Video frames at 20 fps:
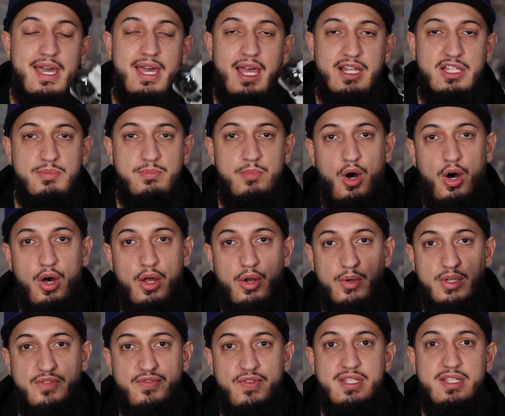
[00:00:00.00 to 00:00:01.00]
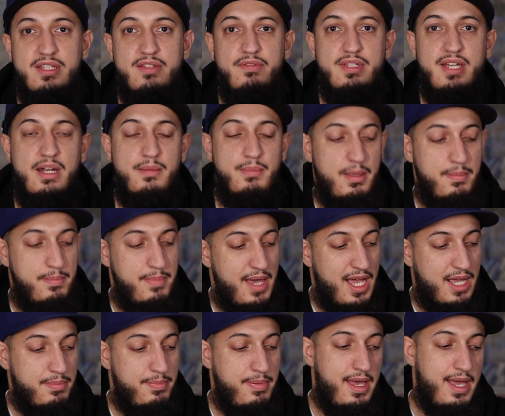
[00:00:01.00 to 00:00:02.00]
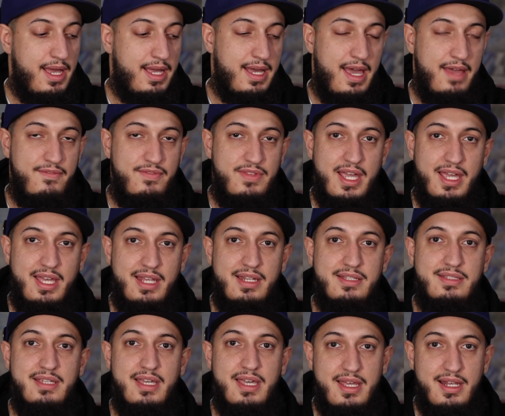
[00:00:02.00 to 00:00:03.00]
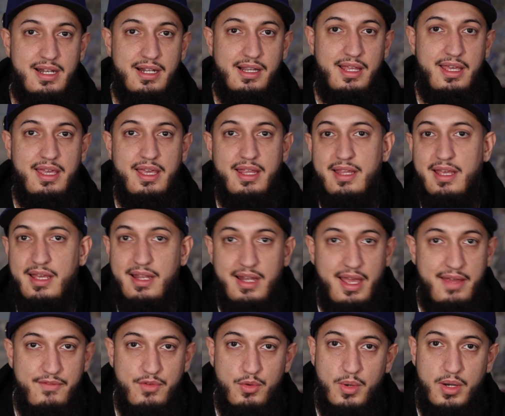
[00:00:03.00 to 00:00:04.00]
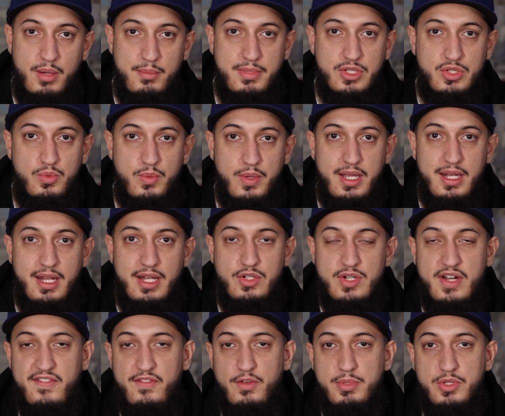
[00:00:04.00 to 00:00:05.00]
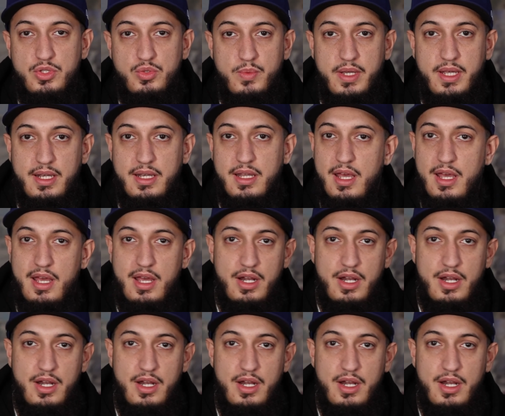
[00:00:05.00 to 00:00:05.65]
It's small, it always fits inside of my backpack. I've taken it to Italy and then everywhere in between. I travel between